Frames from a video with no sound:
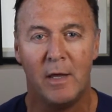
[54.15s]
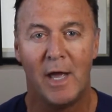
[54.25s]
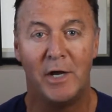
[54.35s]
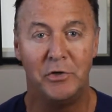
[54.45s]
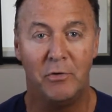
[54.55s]

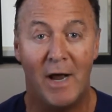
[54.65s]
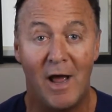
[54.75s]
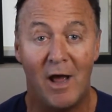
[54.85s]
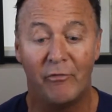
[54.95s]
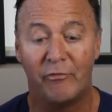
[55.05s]
and you
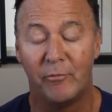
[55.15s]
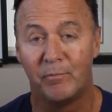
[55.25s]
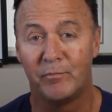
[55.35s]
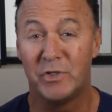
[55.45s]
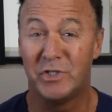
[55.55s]
have
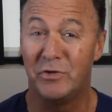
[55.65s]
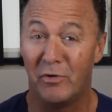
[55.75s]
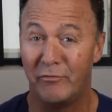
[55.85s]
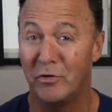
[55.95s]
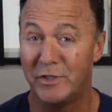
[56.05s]
two
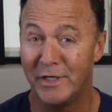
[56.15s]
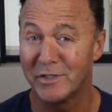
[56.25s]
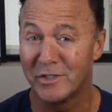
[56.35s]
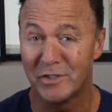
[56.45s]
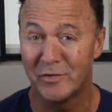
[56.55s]
of your
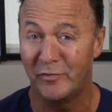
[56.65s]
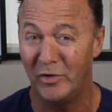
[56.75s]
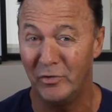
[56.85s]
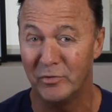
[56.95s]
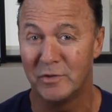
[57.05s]
discs
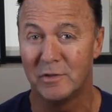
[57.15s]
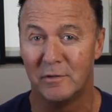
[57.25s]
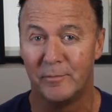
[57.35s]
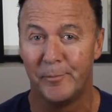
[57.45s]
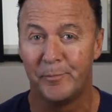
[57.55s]
fused,
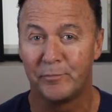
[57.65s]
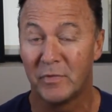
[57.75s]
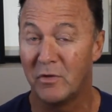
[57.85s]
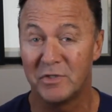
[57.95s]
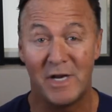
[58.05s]

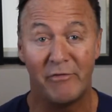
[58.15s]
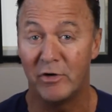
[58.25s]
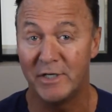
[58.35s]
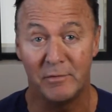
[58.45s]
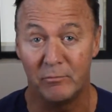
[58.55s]
those
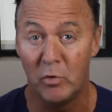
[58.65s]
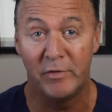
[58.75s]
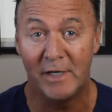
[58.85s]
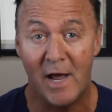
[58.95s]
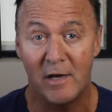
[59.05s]
never move
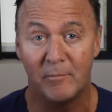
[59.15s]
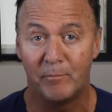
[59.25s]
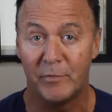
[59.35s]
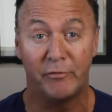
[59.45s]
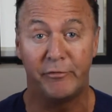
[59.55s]
again.
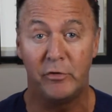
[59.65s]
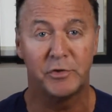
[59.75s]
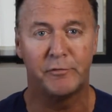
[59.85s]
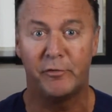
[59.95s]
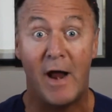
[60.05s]
They're
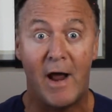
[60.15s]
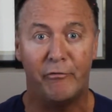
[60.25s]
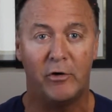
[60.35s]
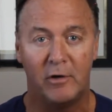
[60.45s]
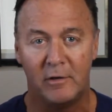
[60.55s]
fused
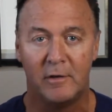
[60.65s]
forever.